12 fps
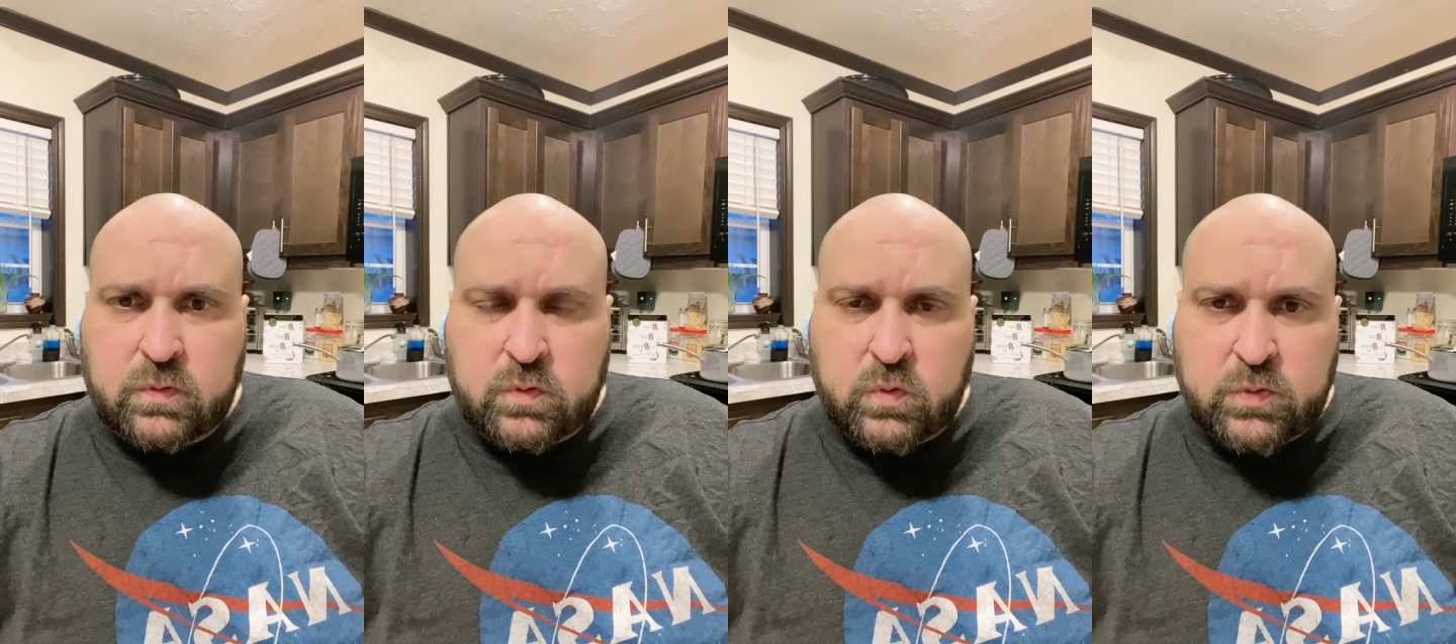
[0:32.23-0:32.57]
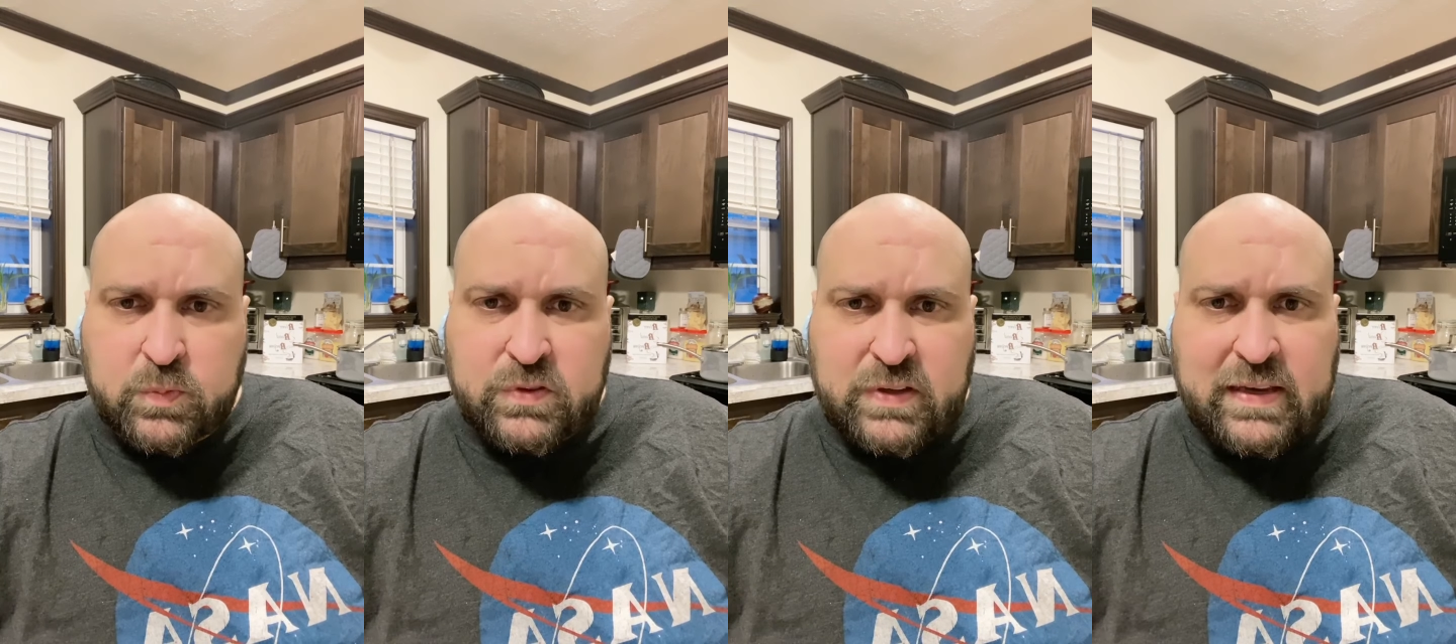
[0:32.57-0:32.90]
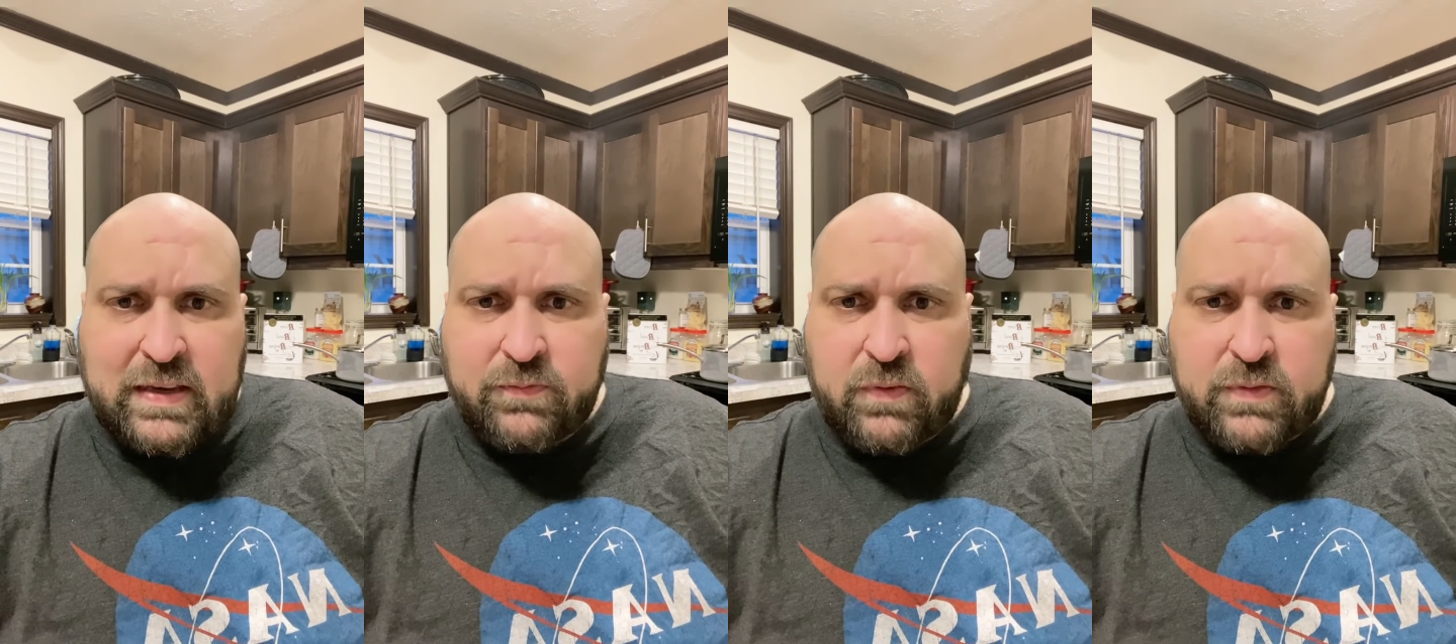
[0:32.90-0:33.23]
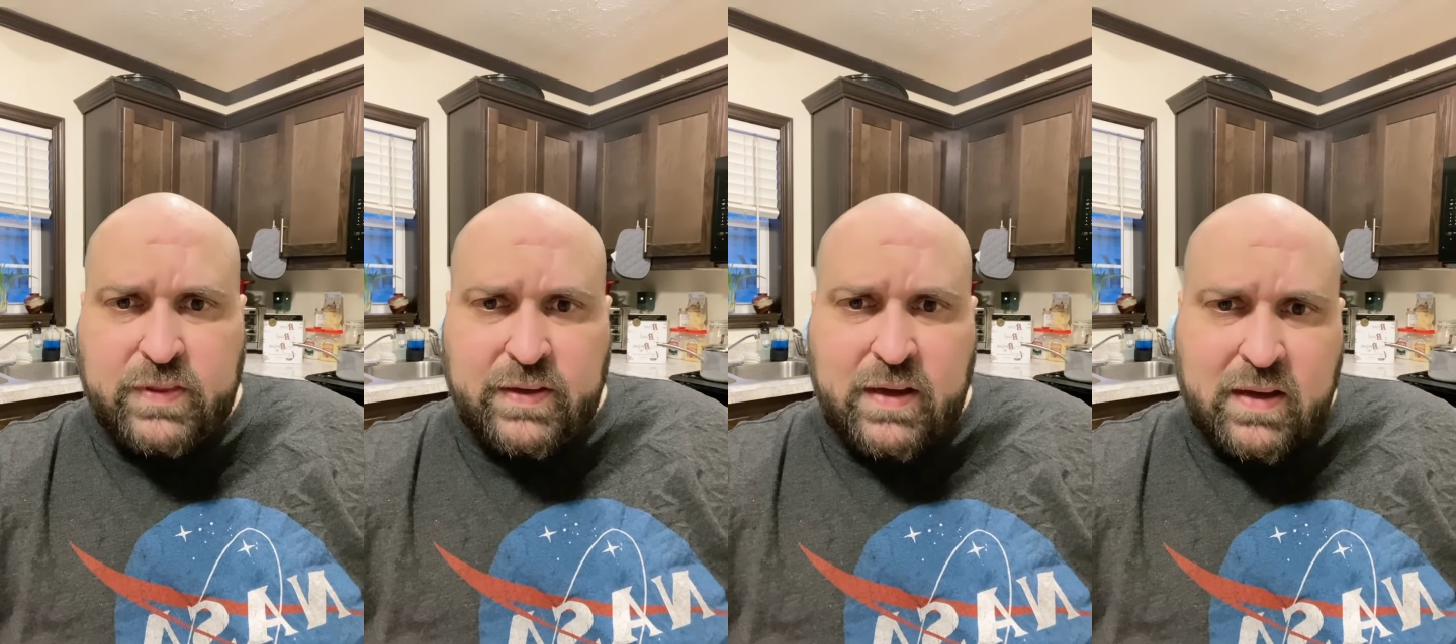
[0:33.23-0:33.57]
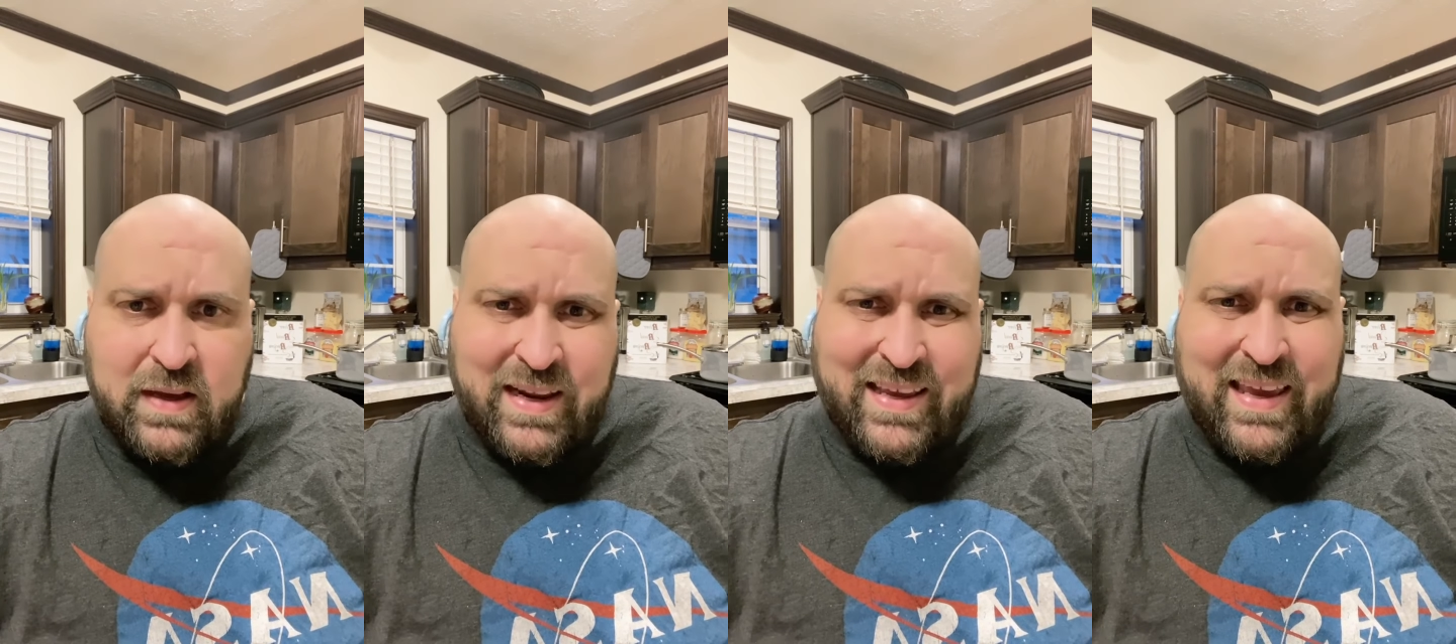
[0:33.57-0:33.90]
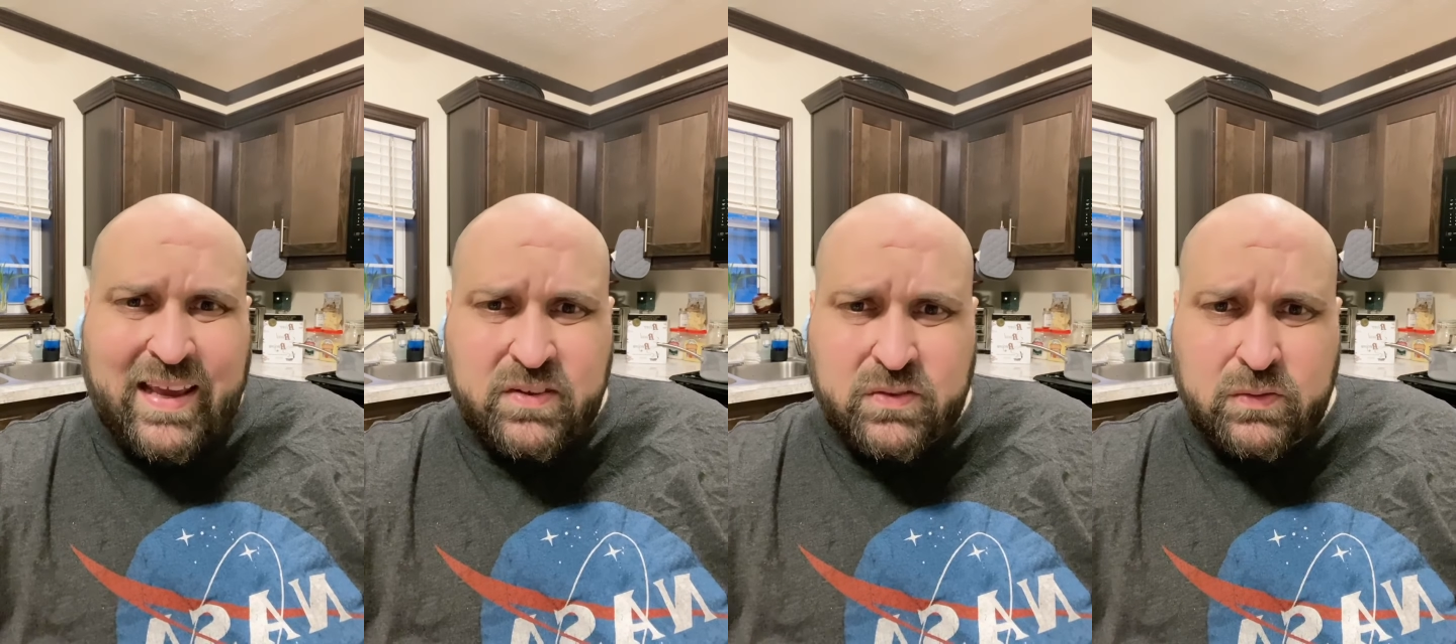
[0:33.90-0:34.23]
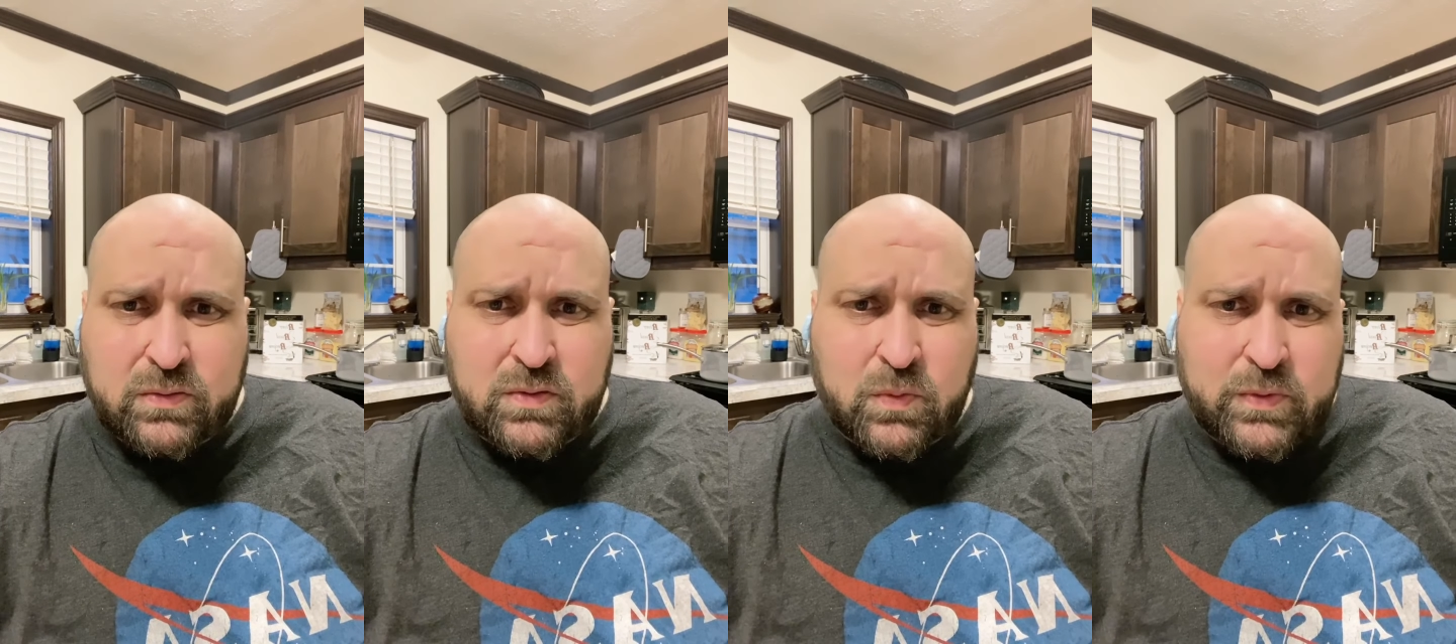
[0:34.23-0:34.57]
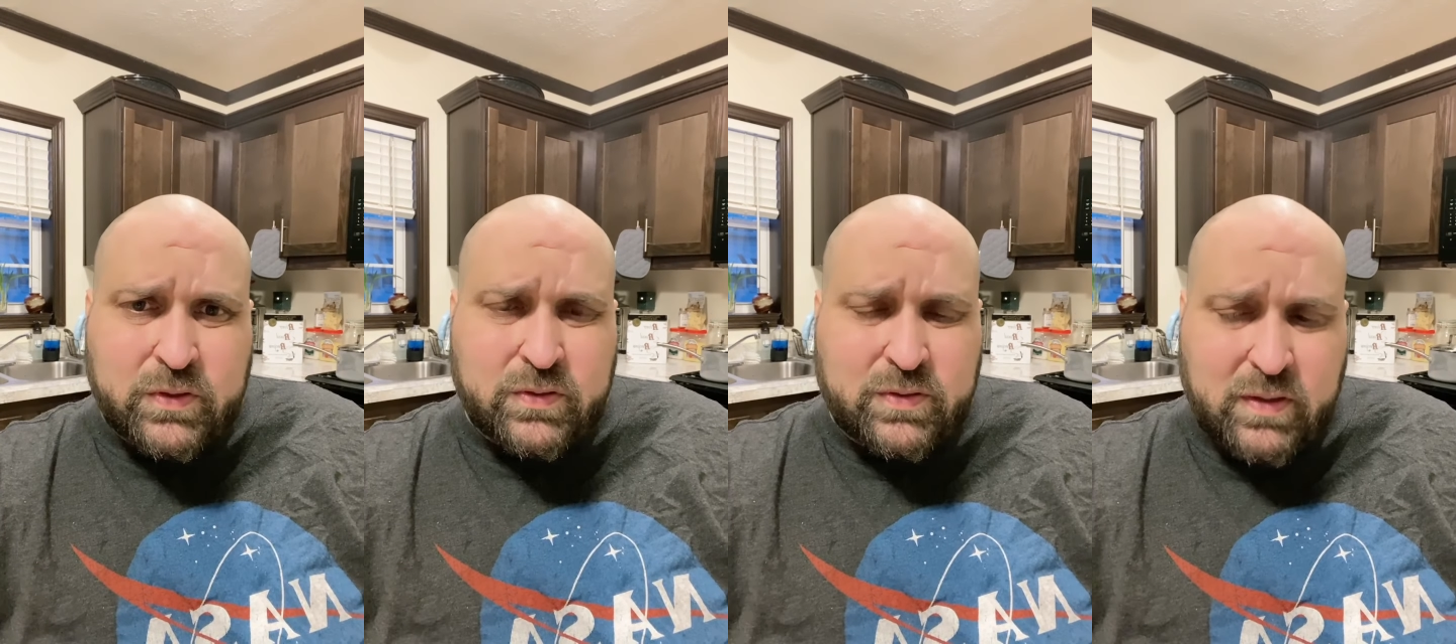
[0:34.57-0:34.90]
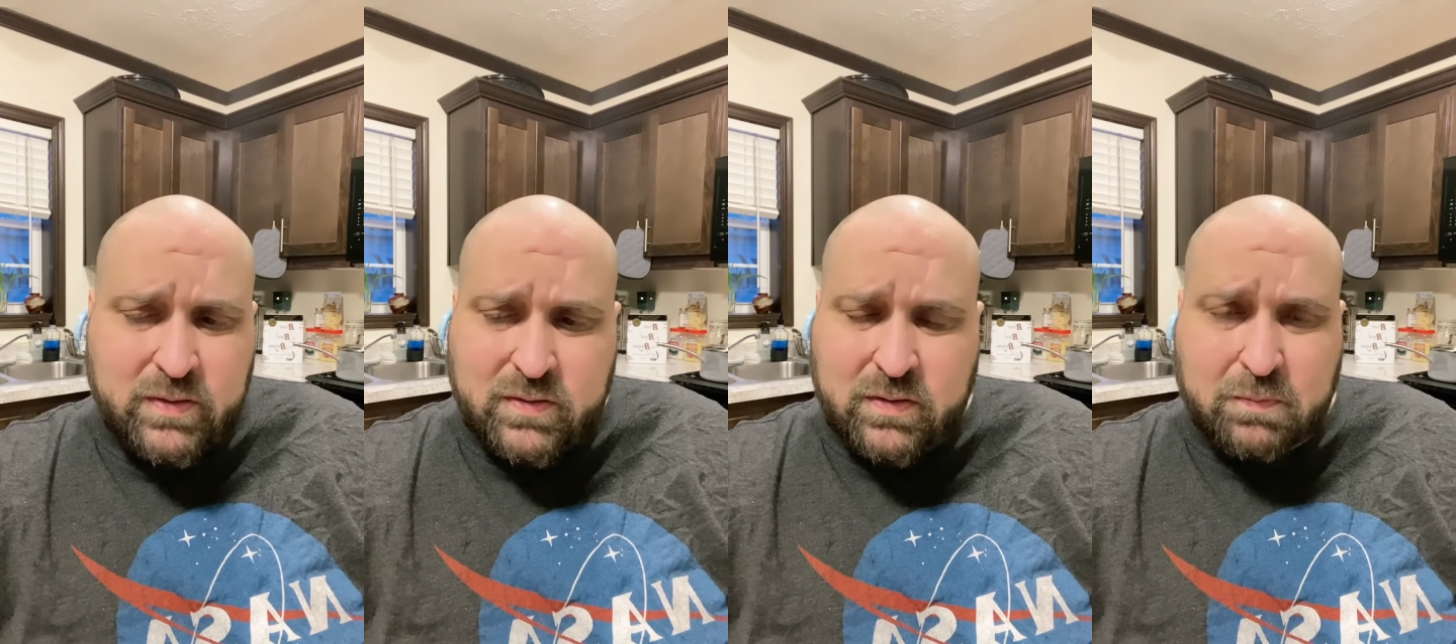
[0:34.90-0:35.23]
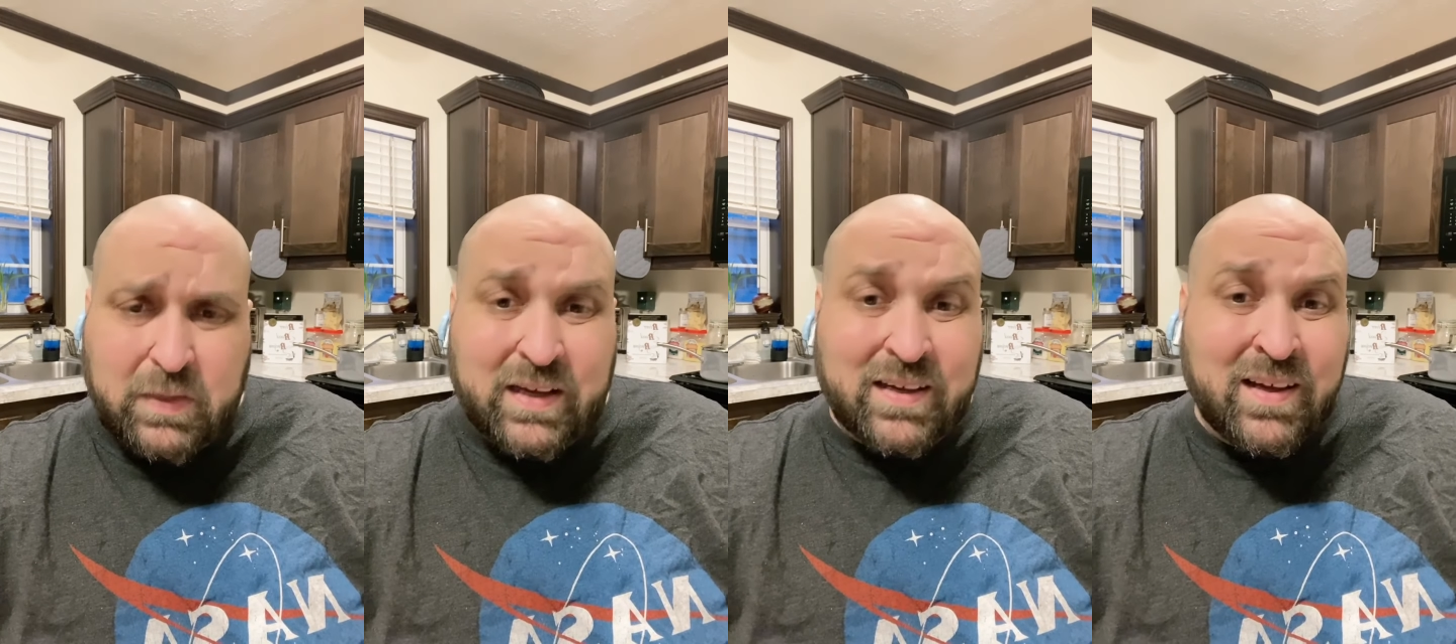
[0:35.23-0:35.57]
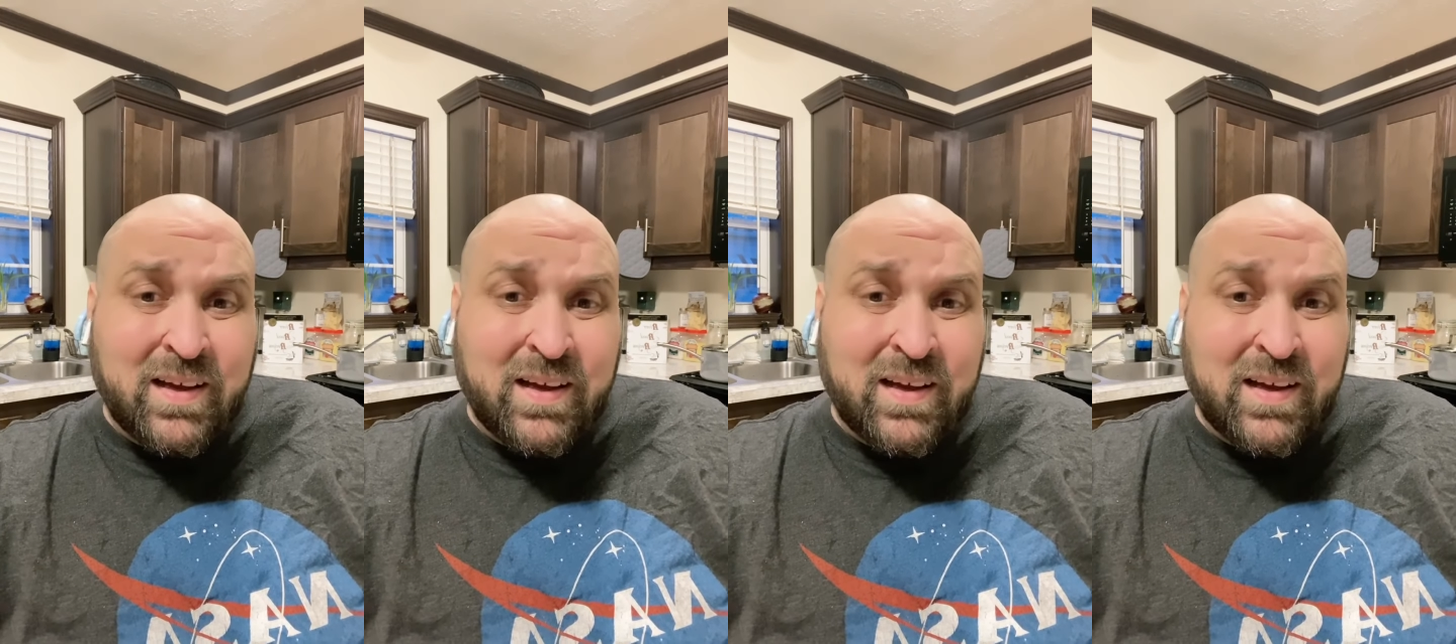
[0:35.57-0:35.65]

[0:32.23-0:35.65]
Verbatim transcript: Christmas Eve, everything got kind of canceled, so we just did some uh,